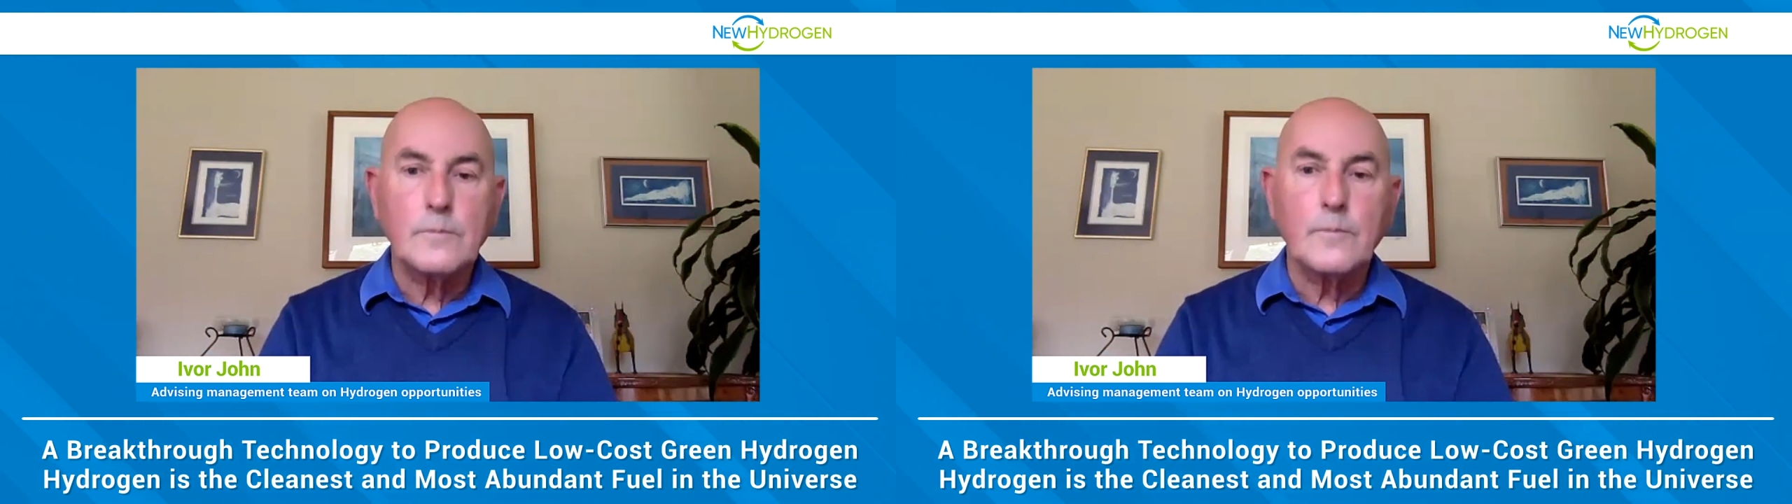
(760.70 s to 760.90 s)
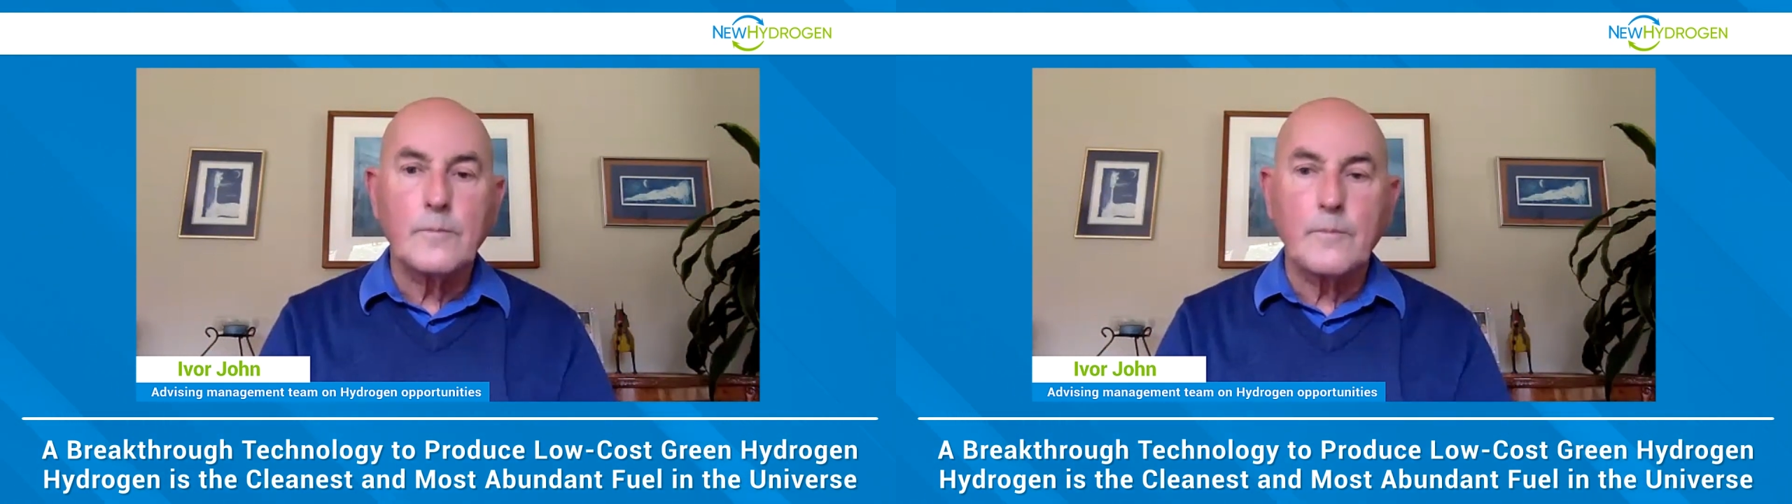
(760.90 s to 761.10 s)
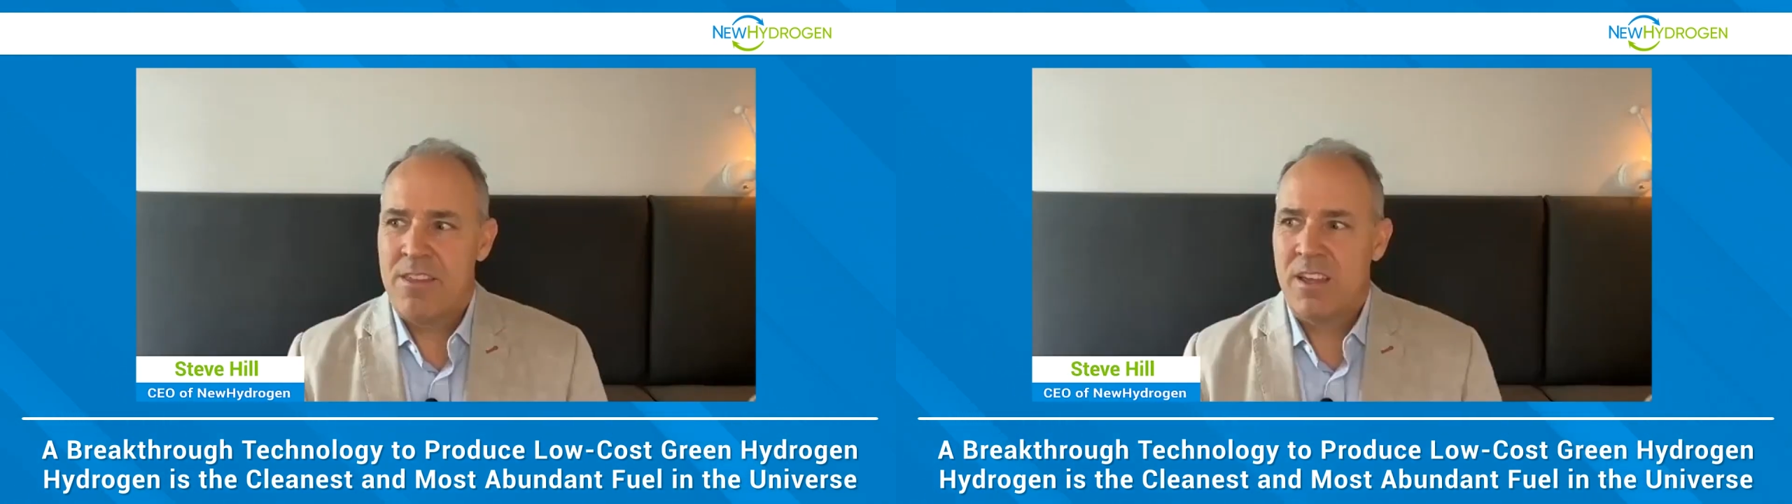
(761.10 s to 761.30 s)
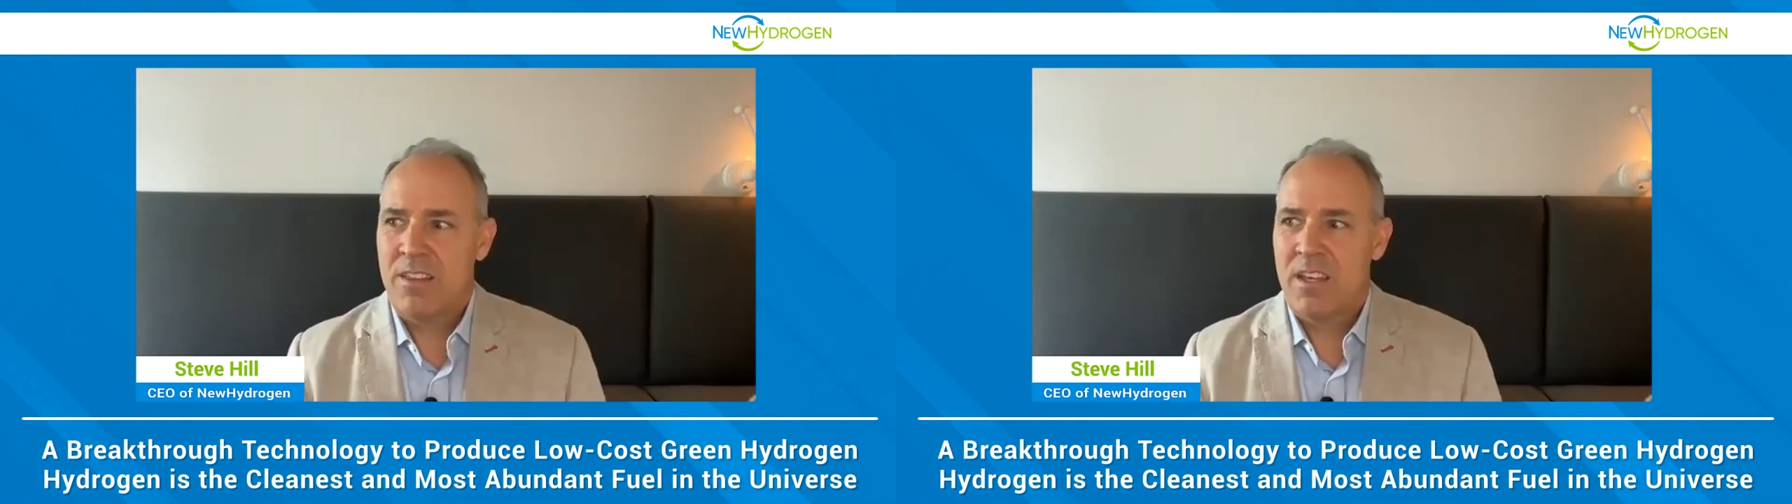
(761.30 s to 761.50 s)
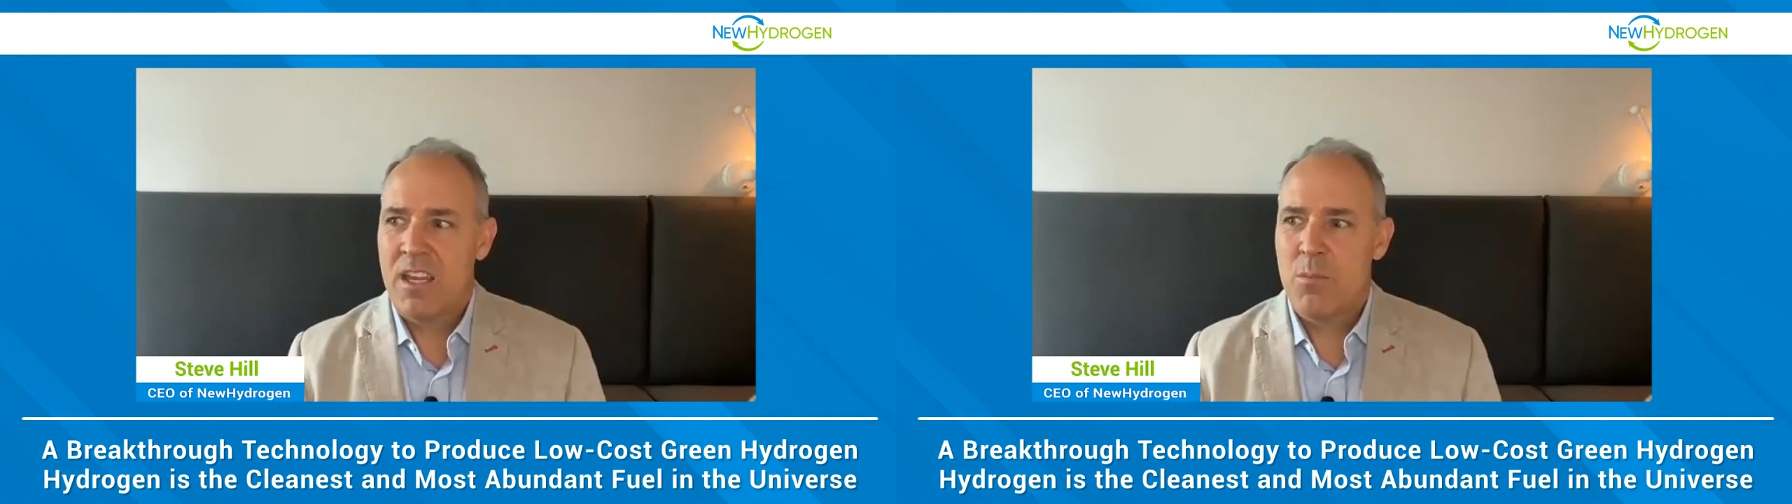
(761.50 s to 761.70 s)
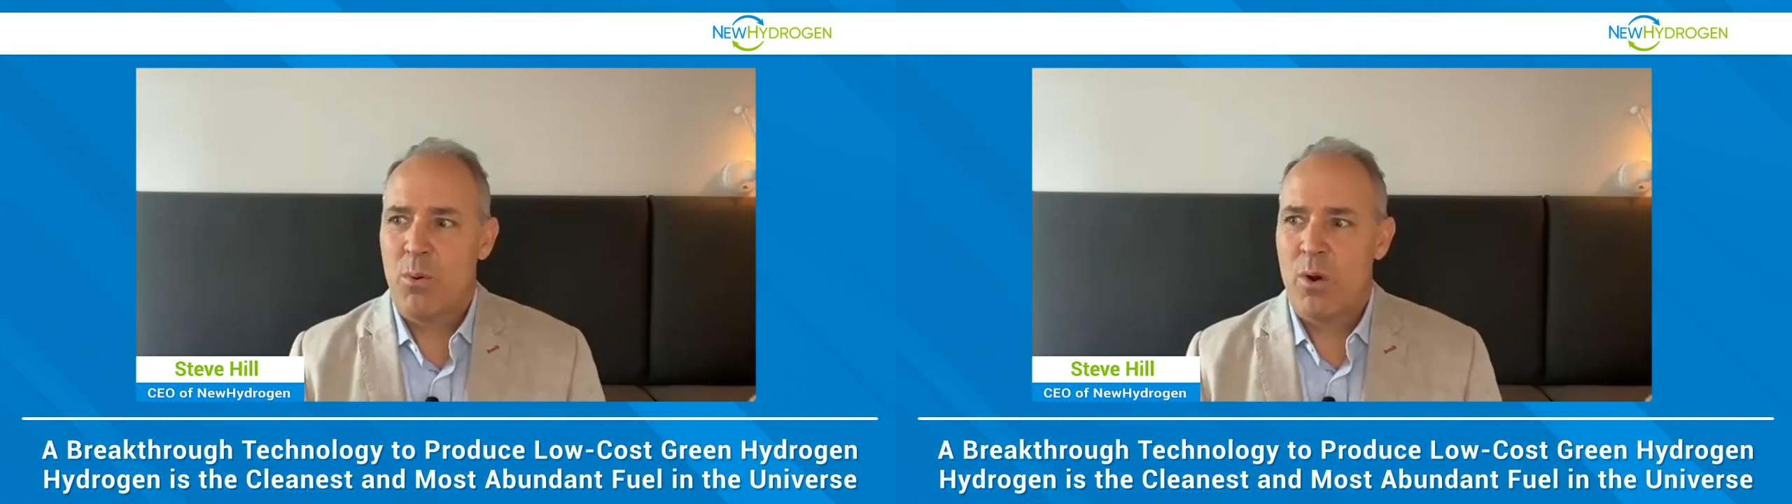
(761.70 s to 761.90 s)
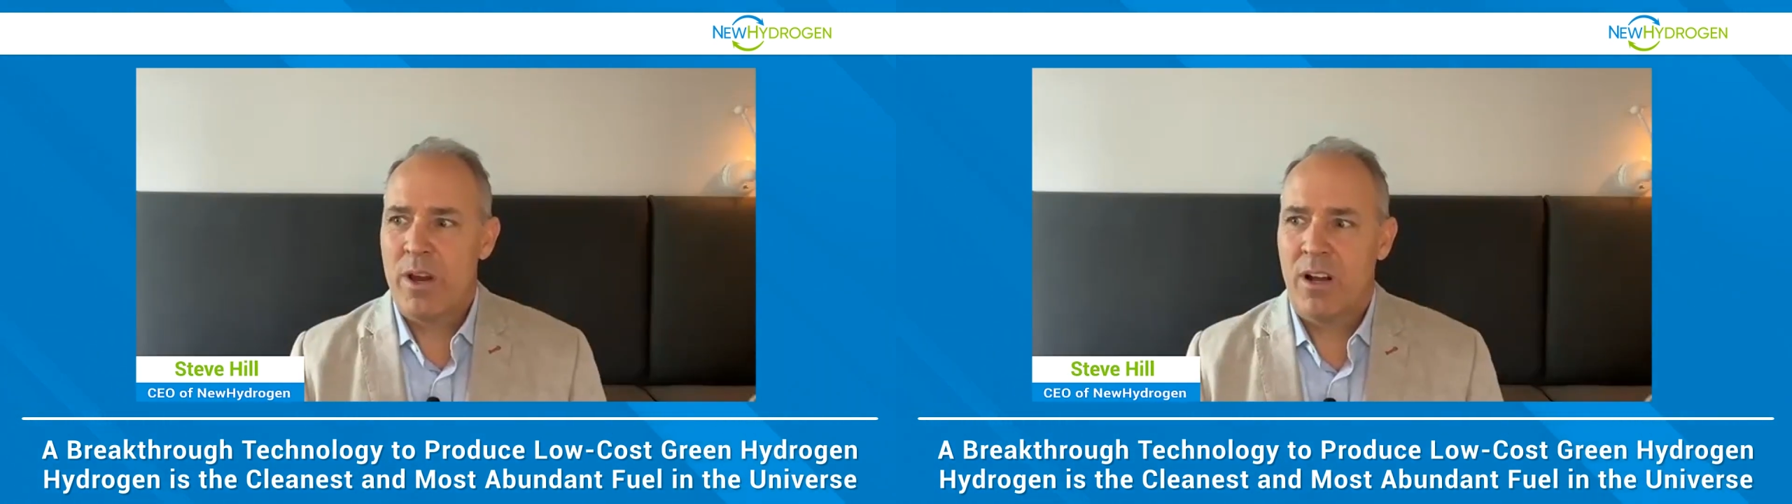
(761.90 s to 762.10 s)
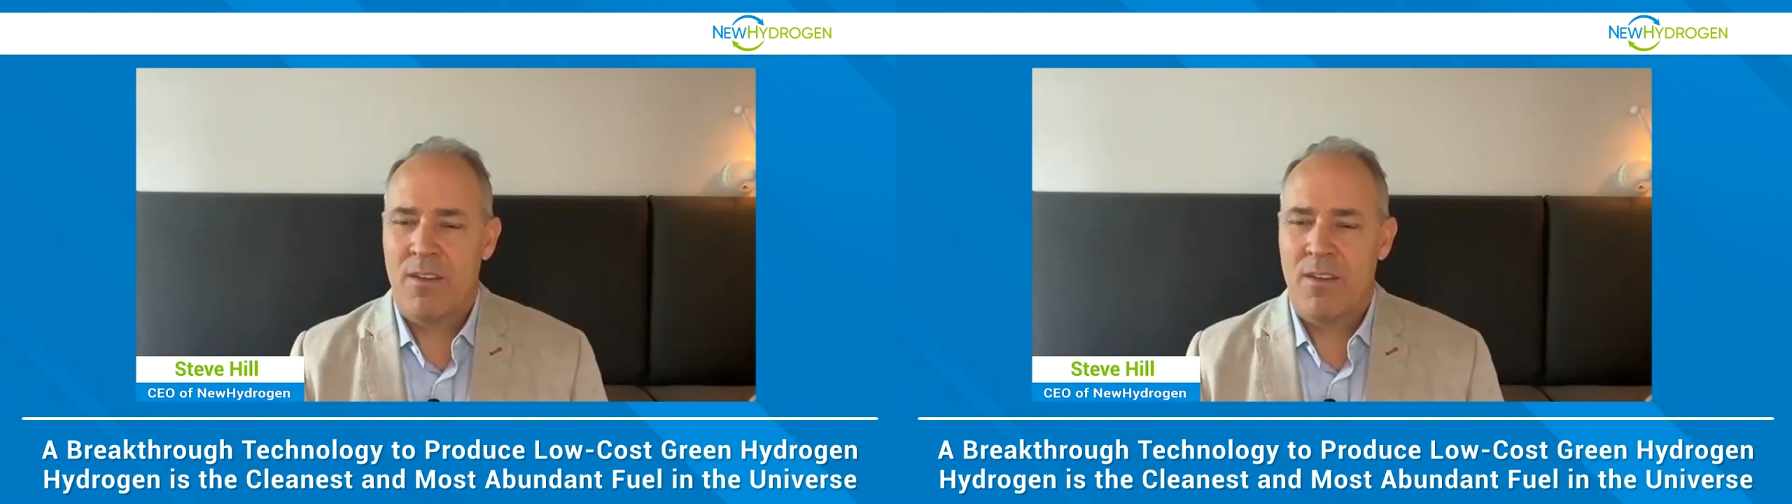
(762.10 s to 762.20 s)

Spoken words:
Yeah, I think the key point